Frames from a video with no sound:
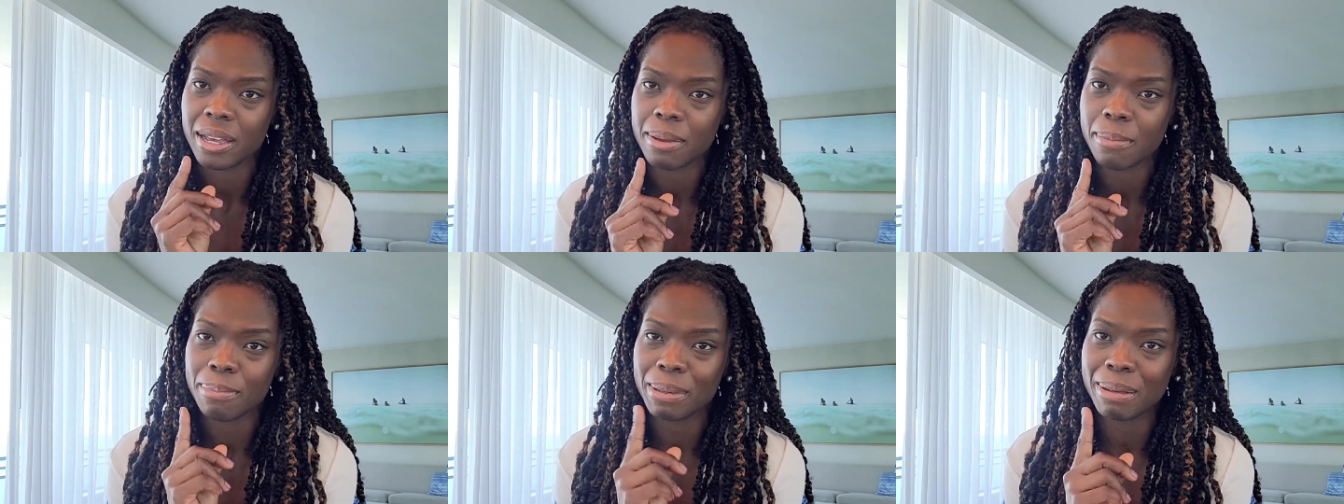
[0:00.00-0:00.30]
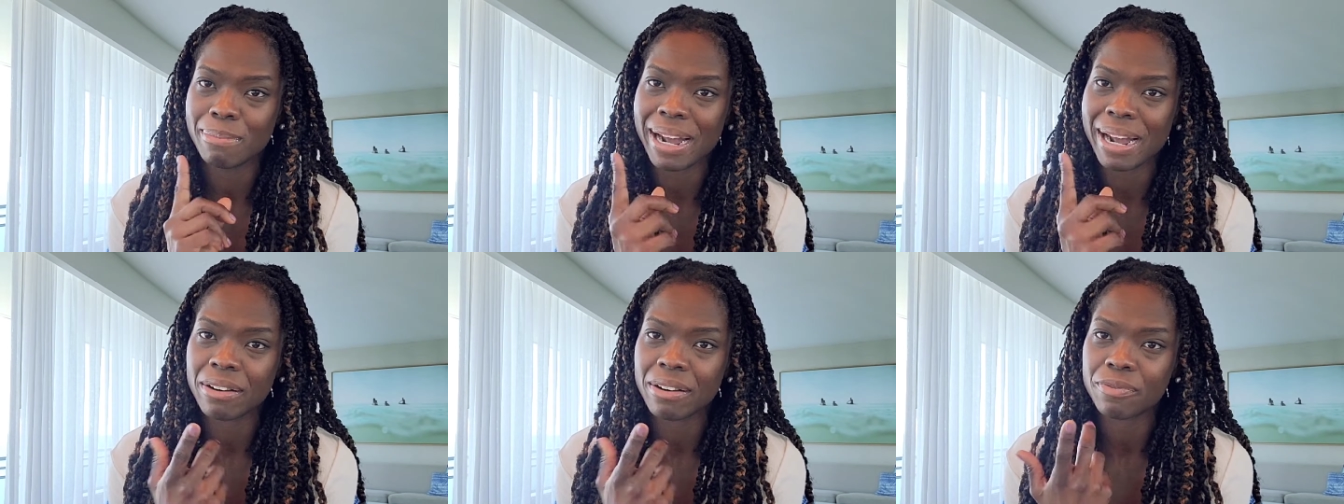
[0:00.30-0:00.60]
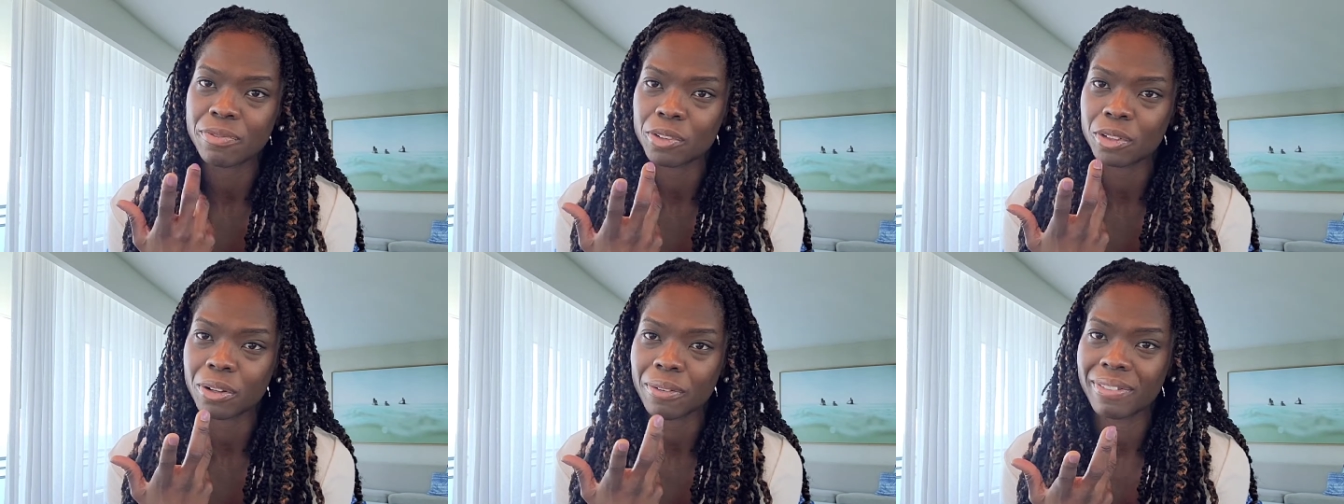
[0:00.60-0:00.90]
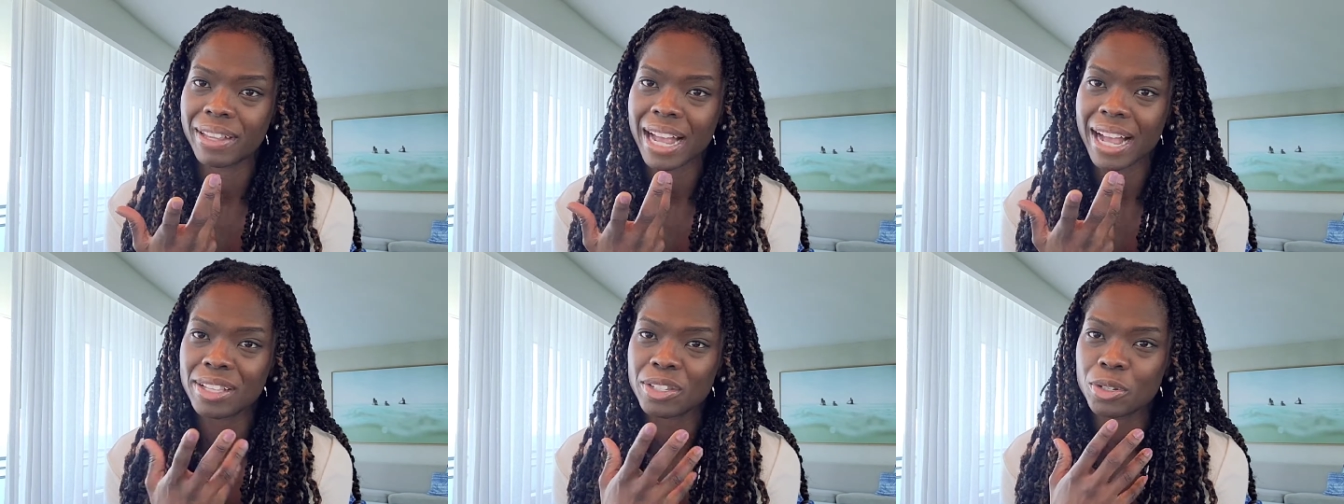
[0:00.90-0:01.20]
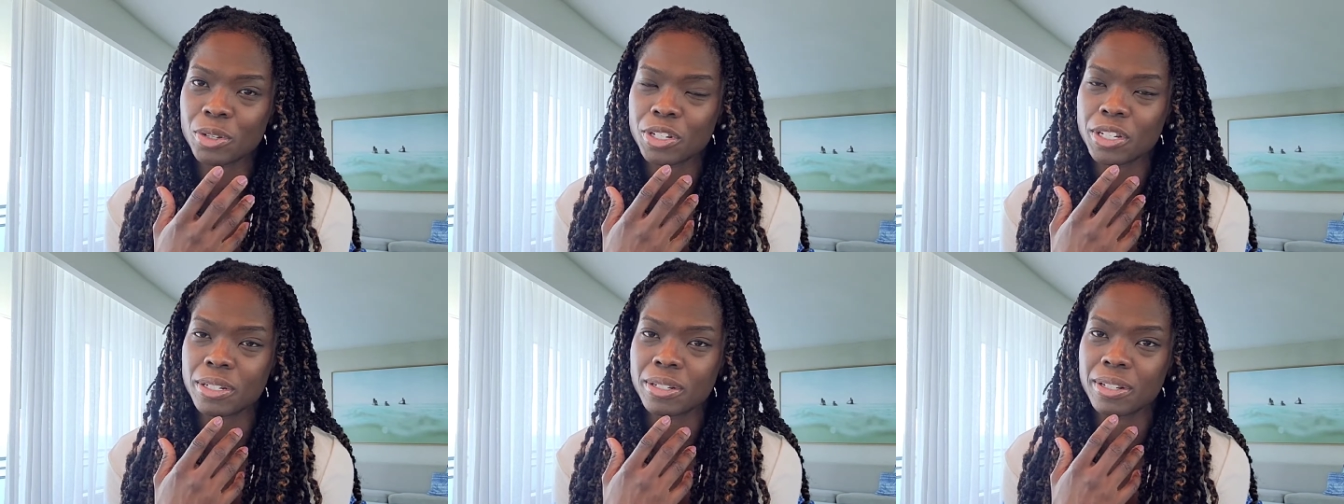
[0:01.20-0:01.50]
be mindful of that
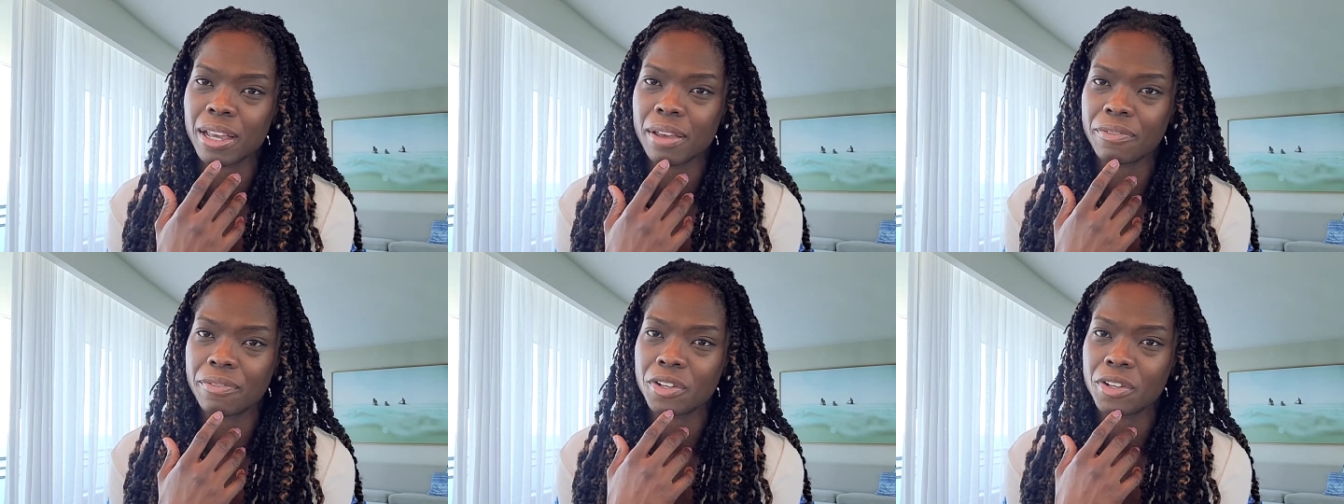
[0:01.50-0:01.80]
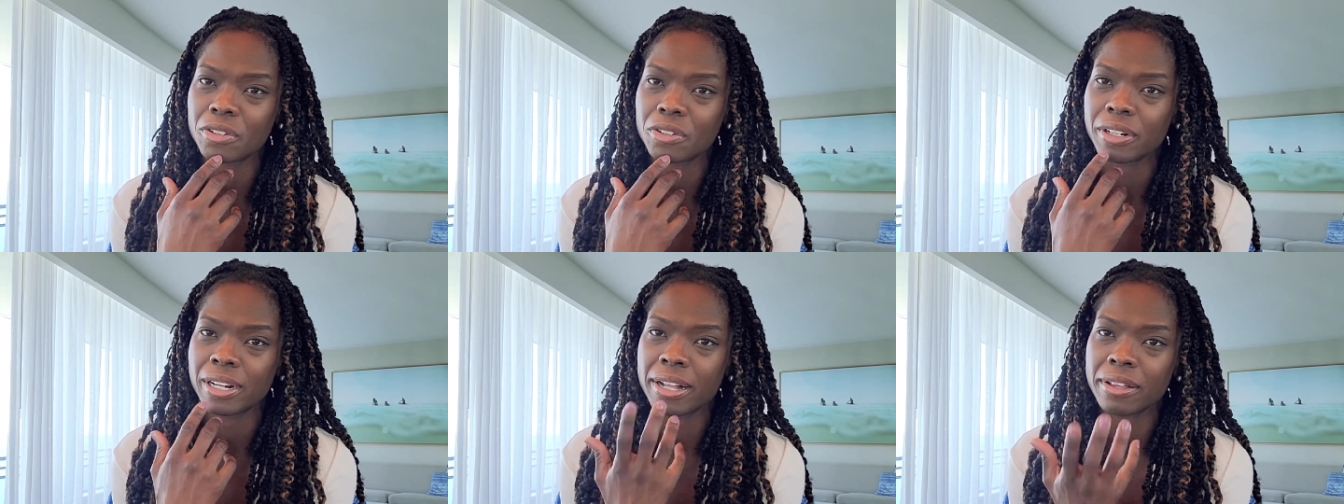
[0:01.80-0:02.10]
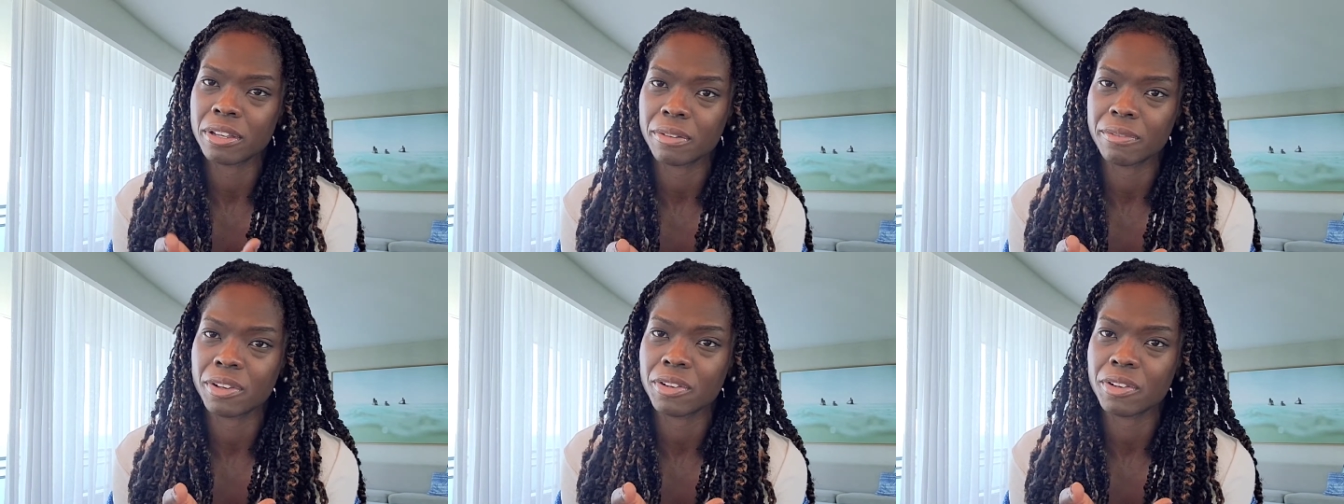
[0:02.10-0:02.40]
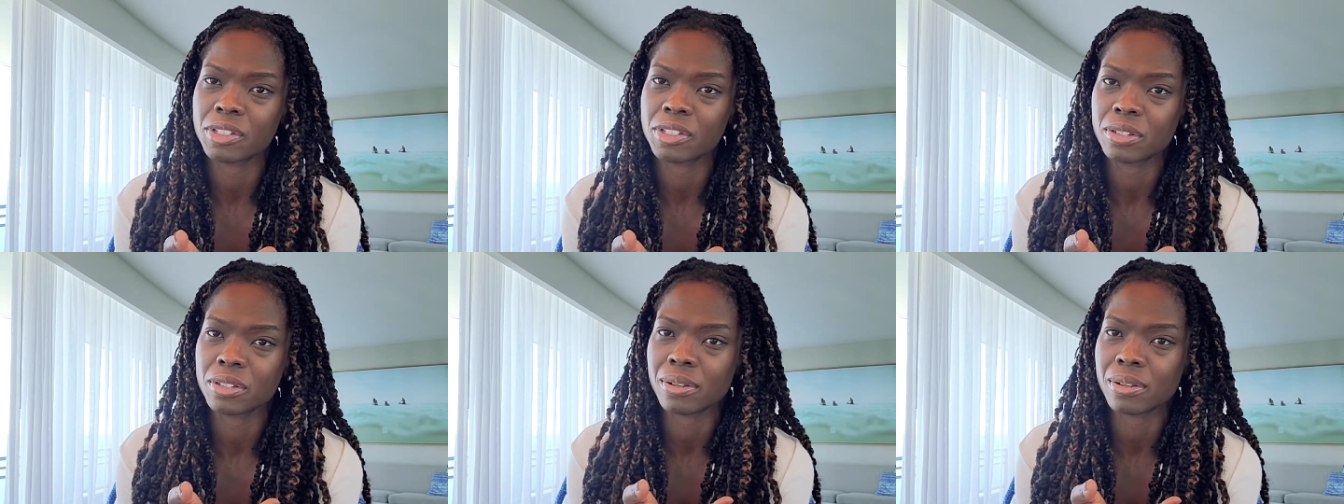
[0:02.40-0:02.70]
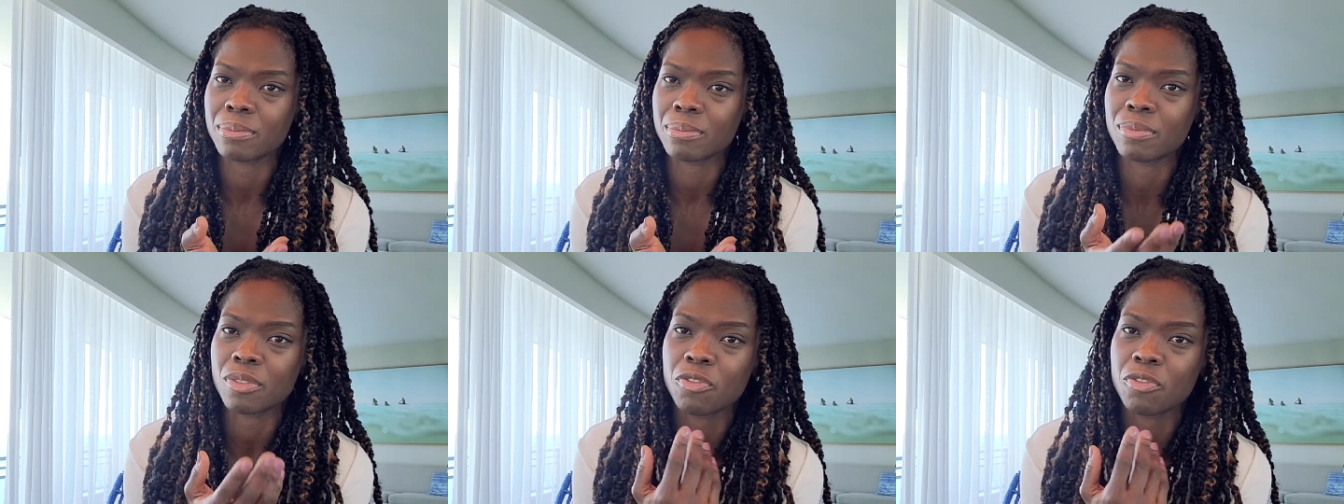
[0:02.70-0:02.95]
so you, if you're interviewing some